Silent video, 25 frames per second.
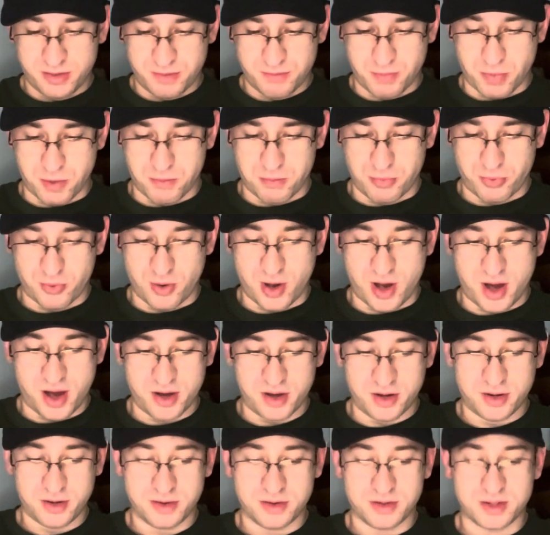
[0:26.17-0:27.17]
But
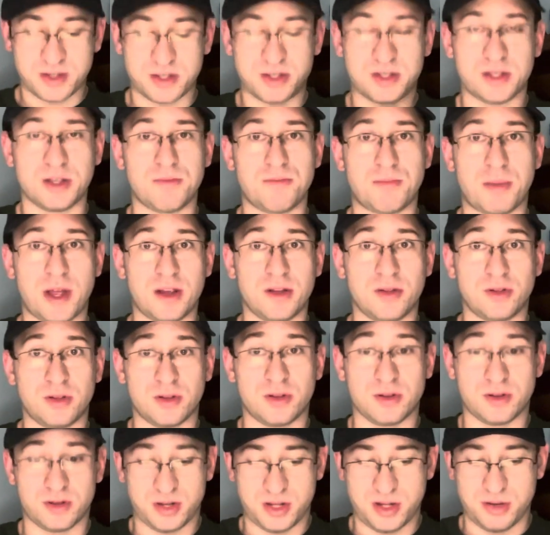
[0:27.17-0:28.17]
prior to
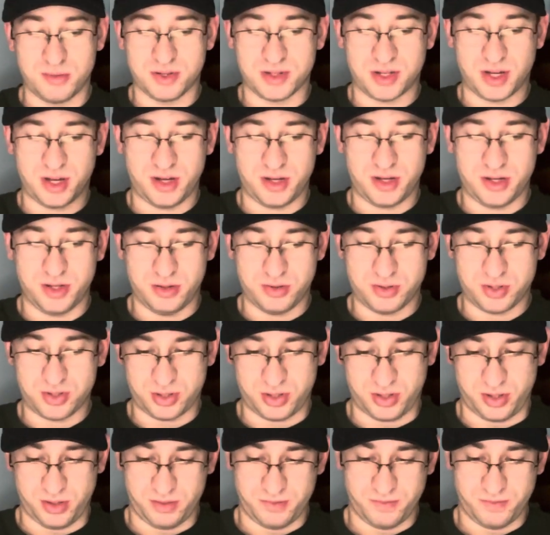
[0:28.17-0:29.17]
Baylor, he was at
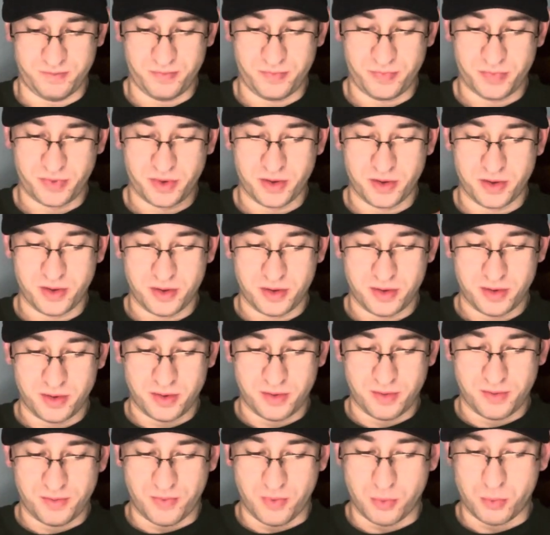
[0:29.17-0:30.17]
Houston
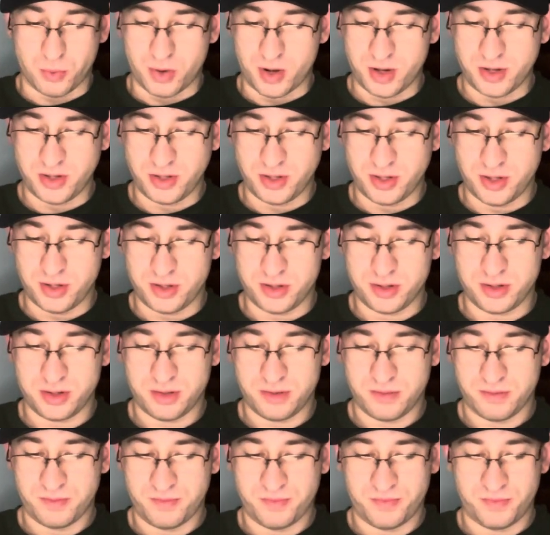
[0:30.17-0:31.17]
for one year
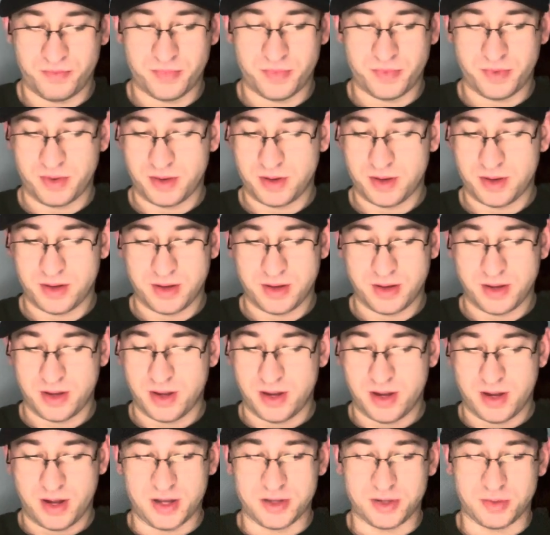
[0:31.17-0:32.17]

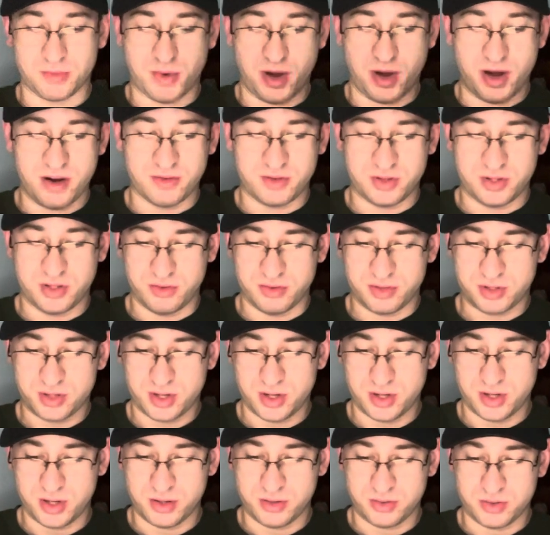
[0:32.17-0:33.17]
as a wide receivers
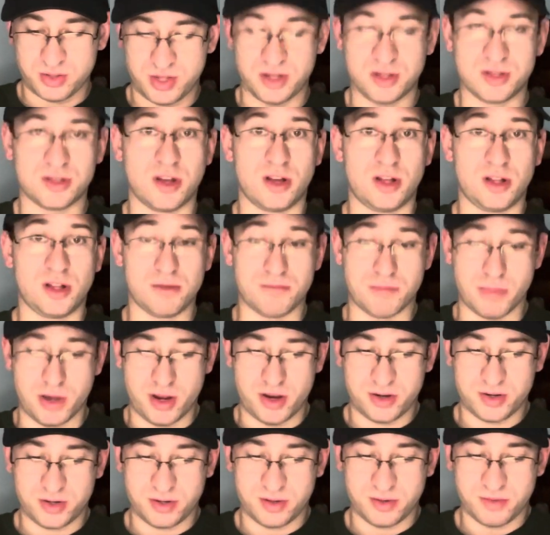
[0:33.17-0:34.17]
coach, his alma
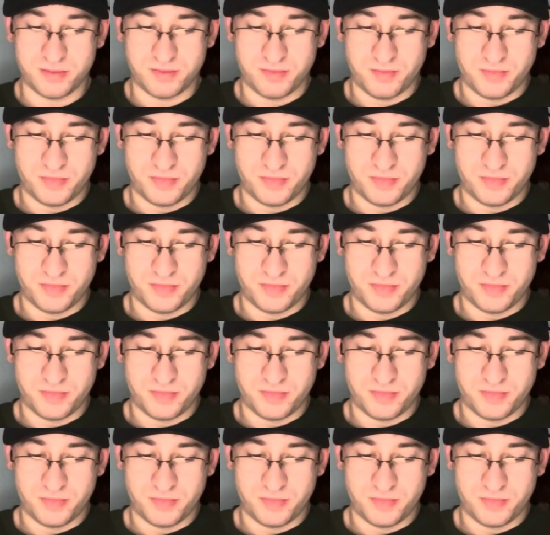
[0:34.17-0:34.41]
mater.